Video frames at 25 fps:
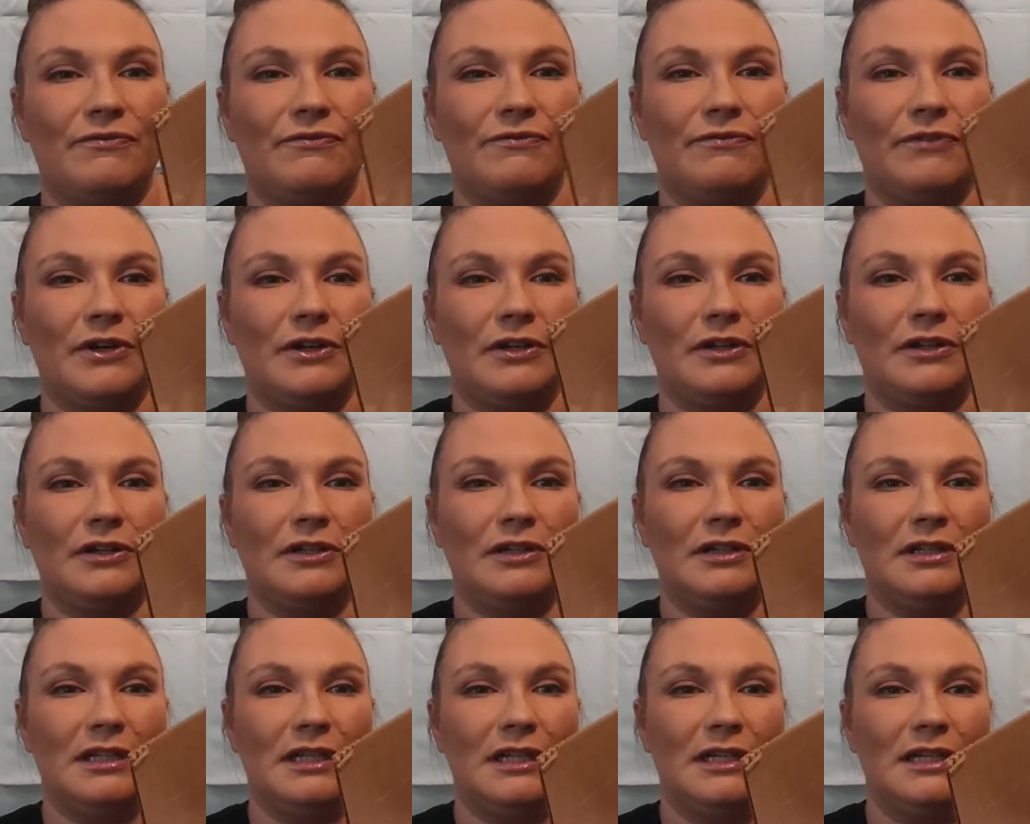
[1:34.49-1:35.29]

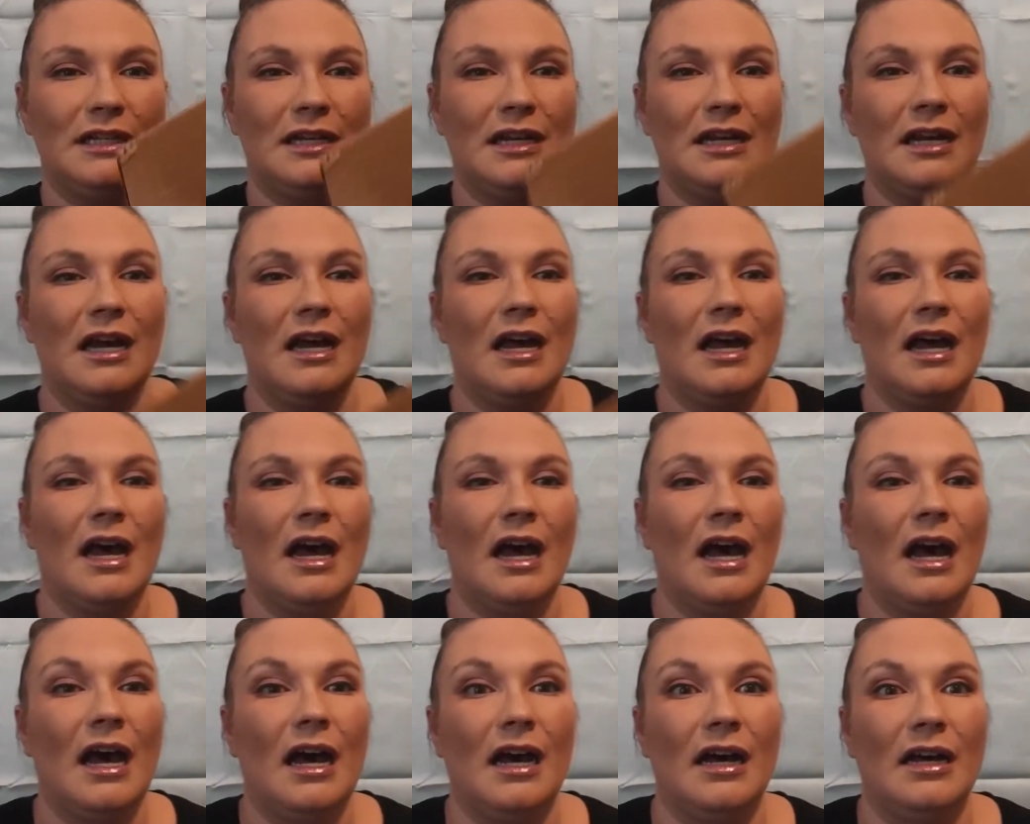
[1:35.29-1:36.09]
full
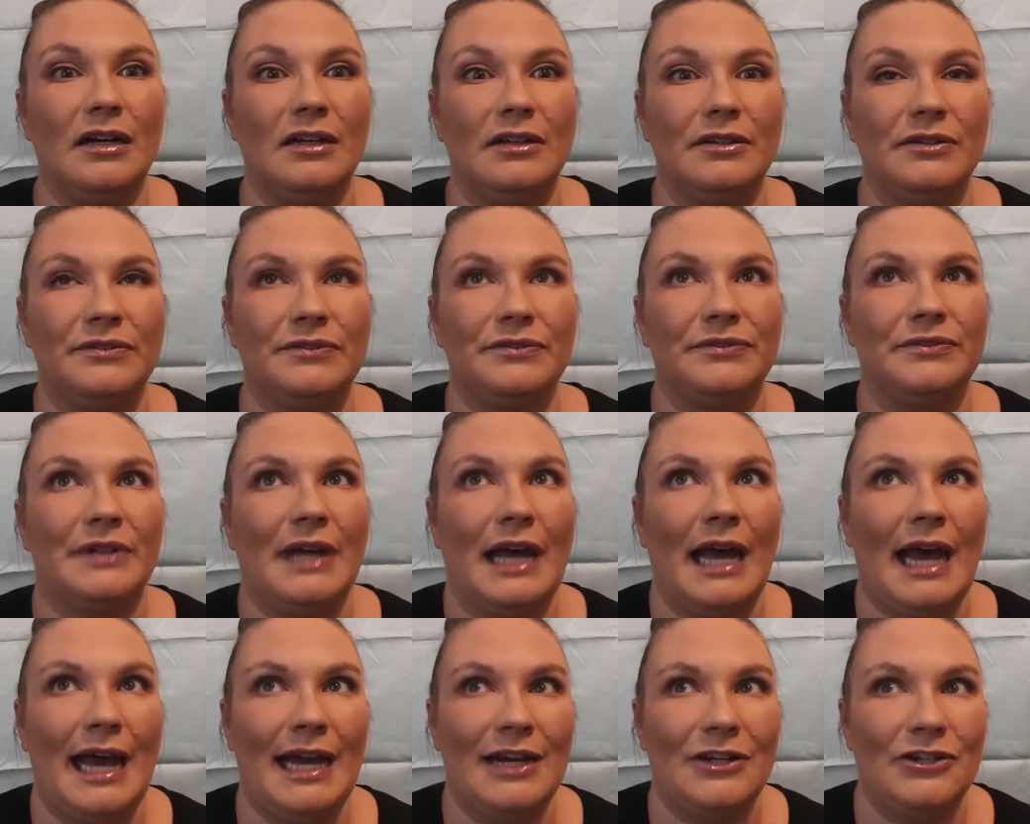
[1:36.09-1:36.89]

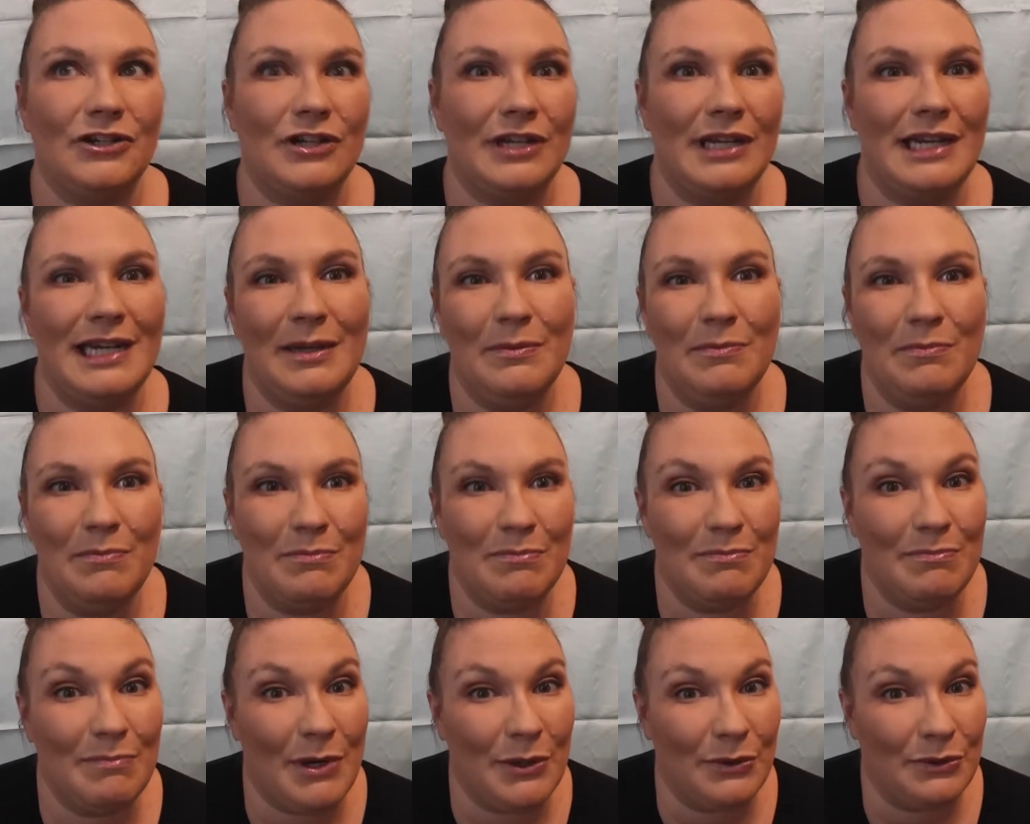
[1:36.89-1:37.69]
of actually
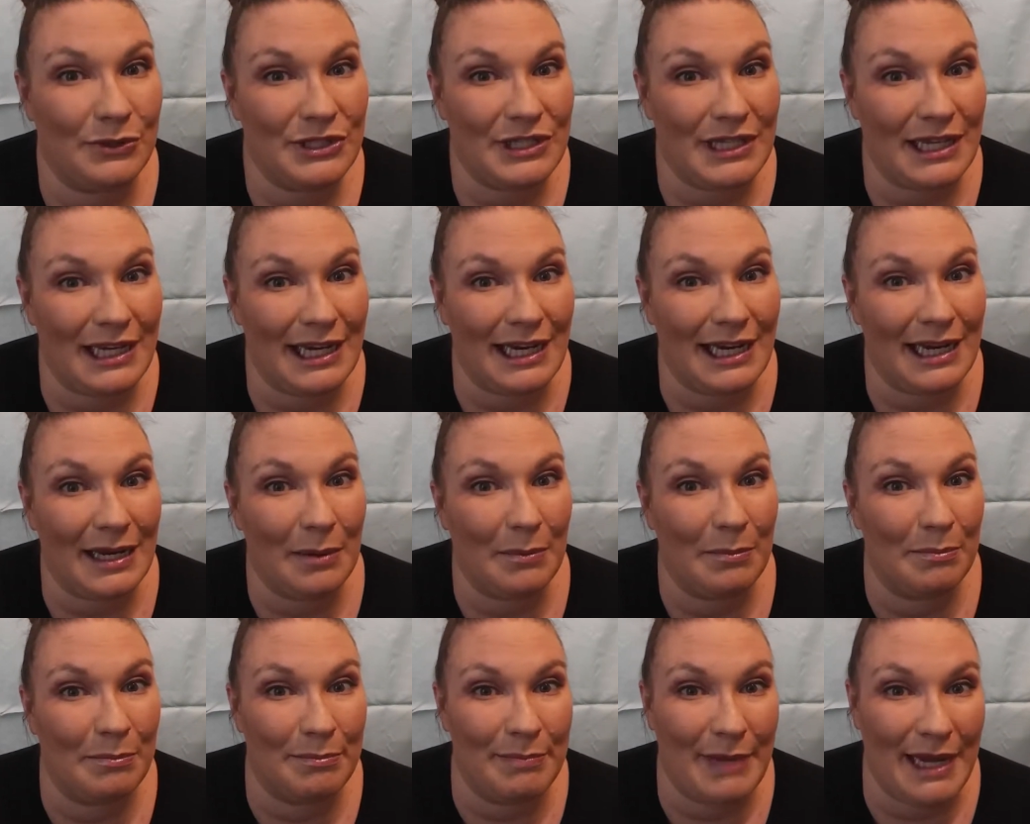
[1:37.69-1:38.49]
mostly
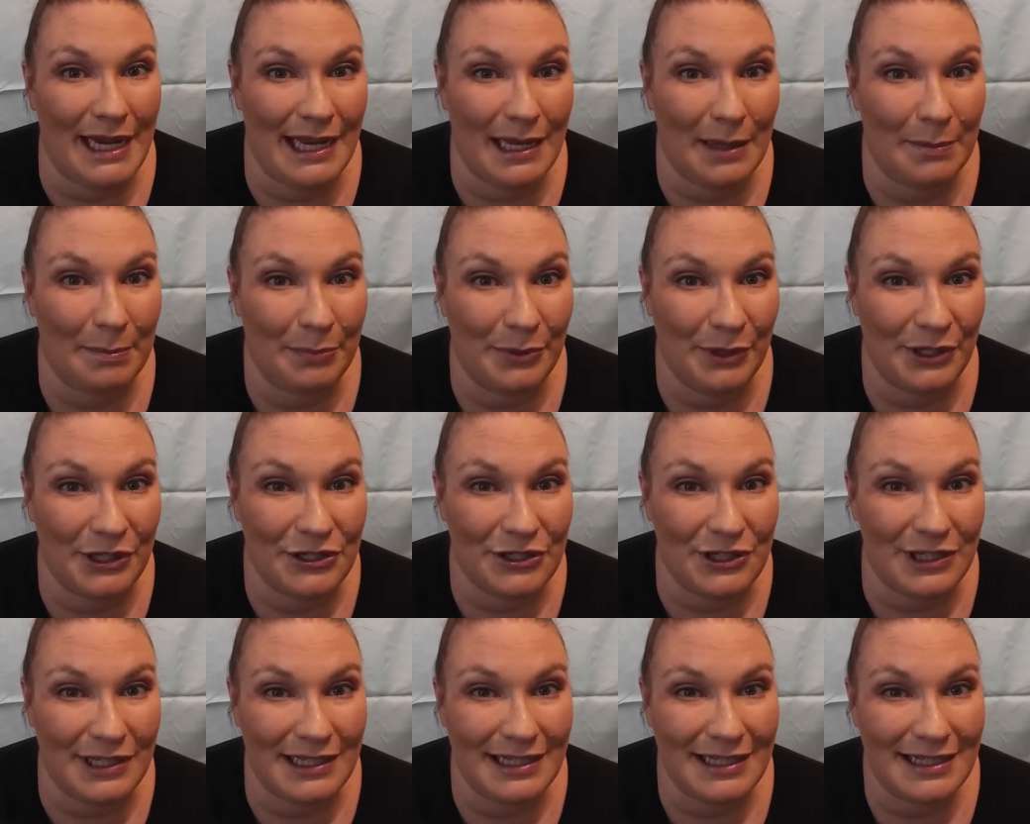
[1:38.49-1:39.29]
makeup
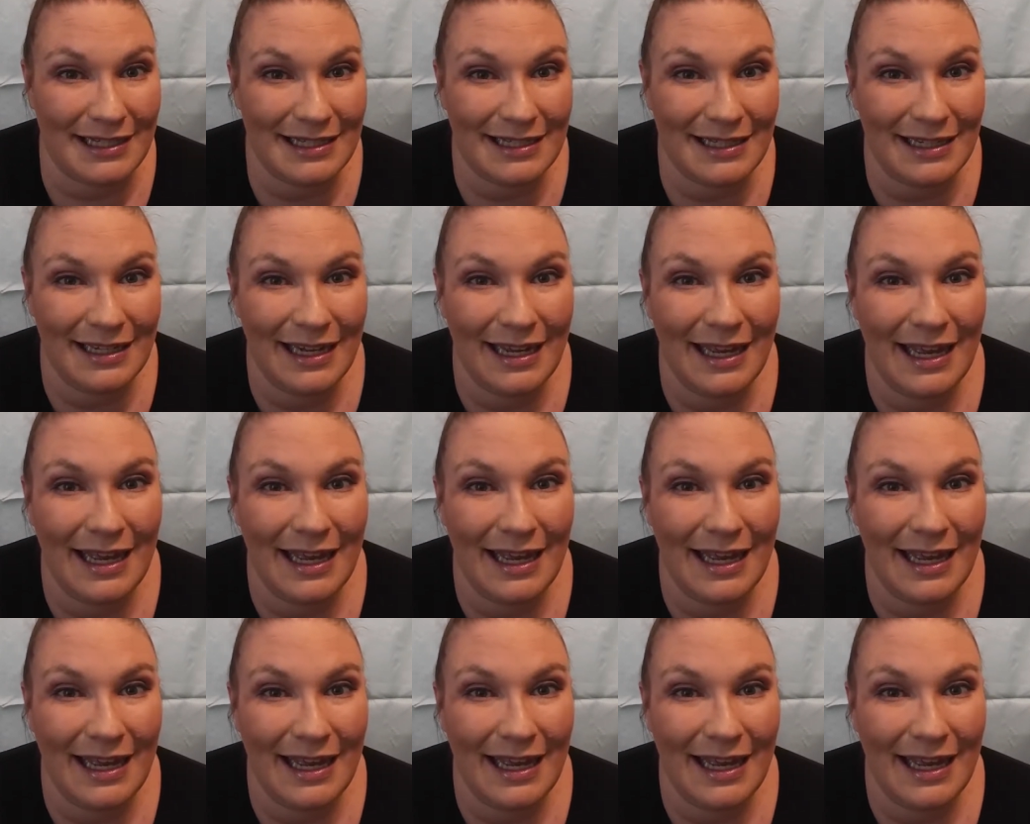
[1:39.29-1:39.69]
brushes